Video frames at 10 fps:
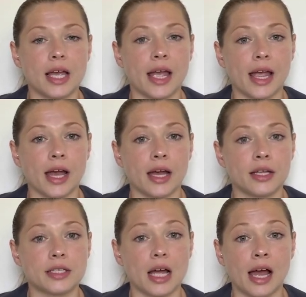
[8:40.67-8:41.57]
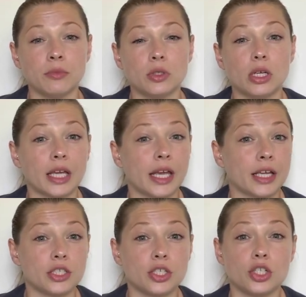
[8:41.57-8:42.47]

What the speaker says: and I'm looking to